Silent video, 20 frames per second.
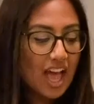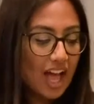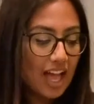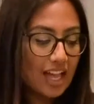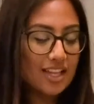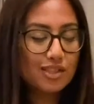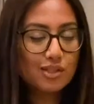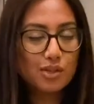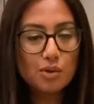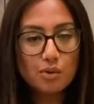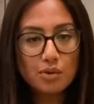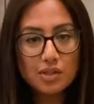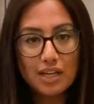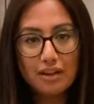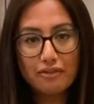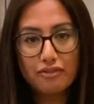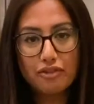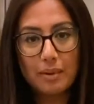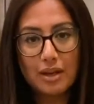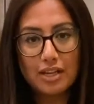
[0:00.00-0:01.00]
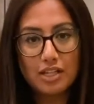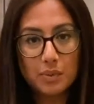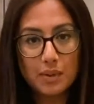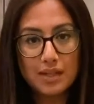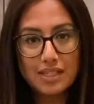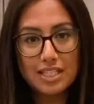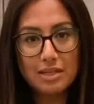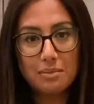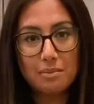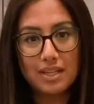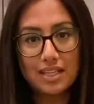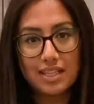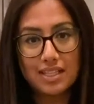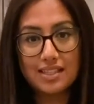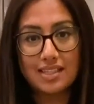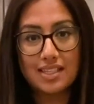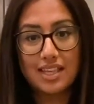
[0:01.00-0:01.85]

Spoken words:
It's cooled down for about 20 minutes